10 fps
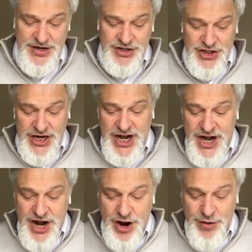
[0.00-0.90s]
She
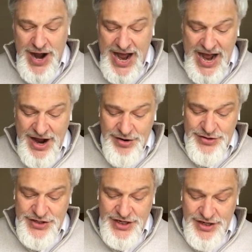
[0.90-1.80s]
didn't know how
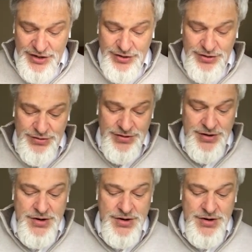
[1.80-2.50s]
she knew,